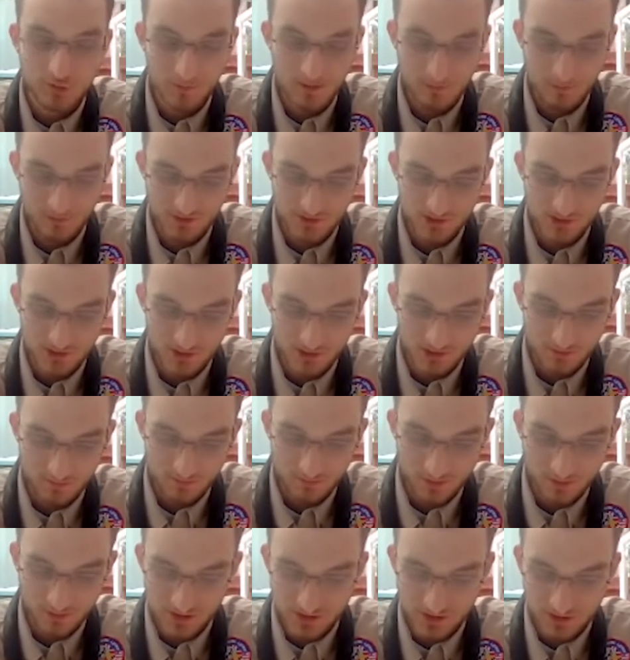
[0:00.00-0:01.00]
for your commitment
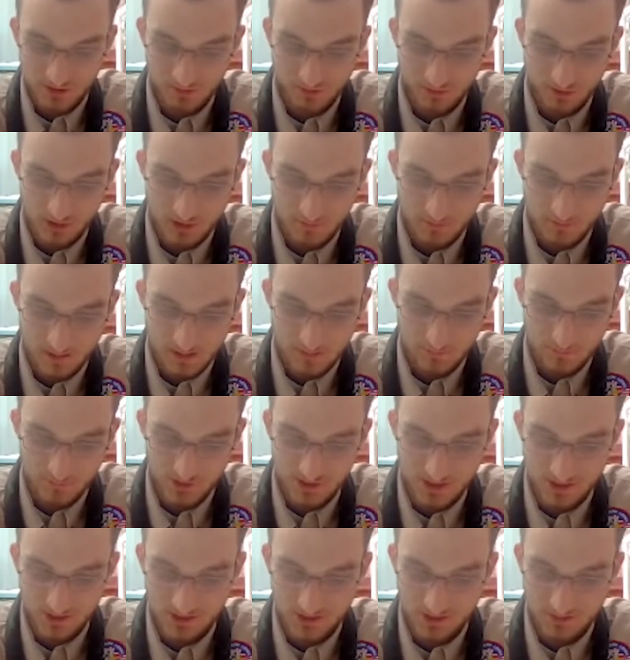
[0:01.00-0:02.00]
to fighting
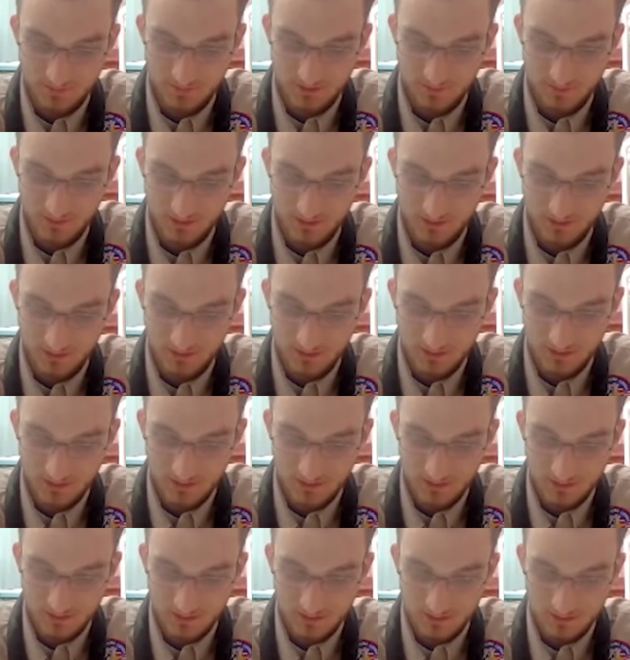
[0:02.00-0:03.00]
crime and protecting the
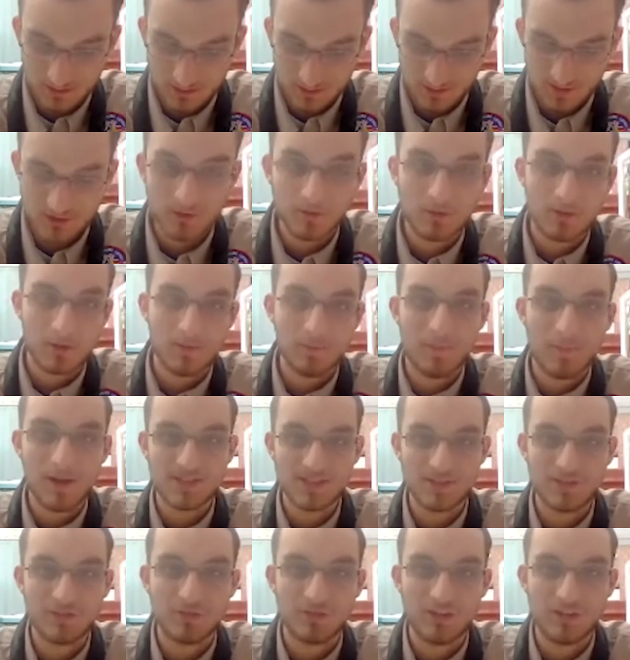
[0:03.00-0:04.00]
public. So
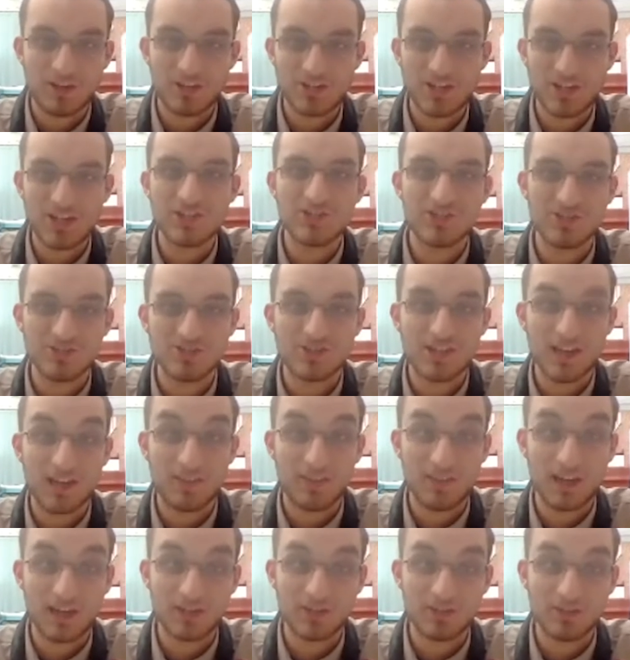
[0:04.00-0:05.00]
massive
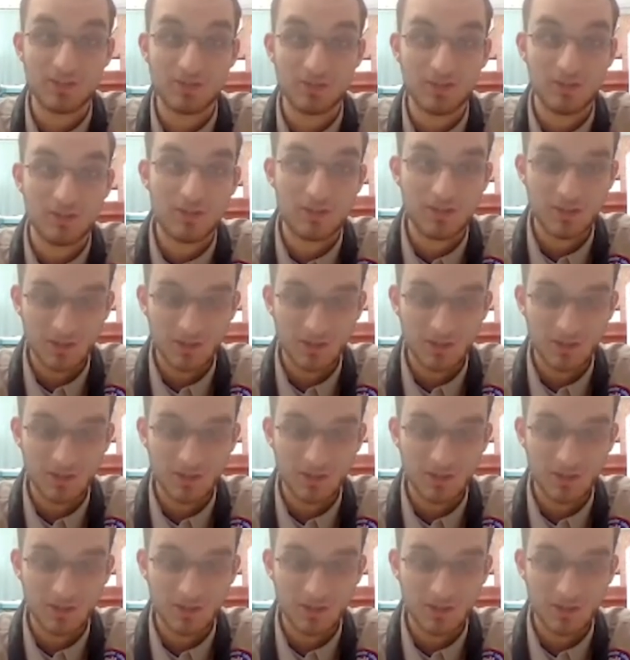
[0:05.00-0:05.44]
congratulations and thank